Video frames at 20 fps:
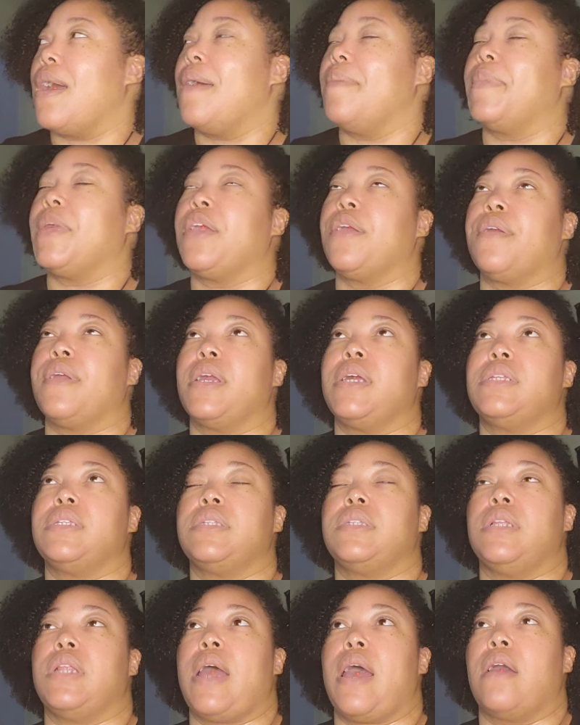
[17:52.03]
I'm hearing
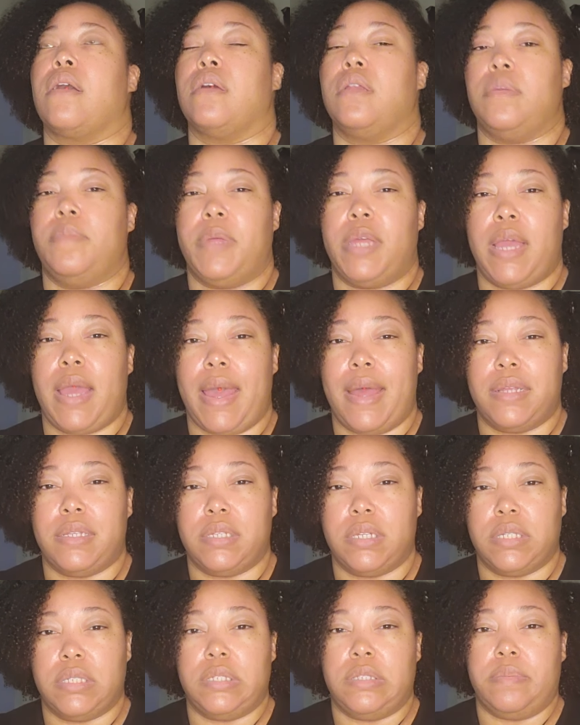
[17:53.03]
it's not going to be
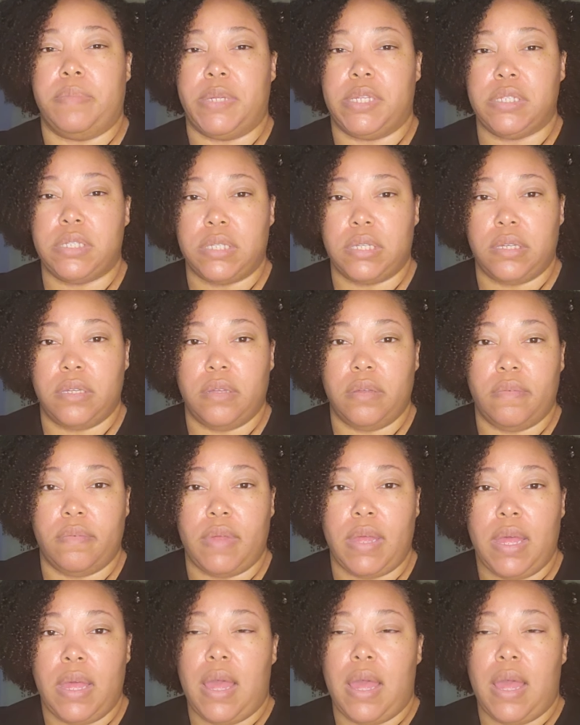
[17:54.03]
as expensive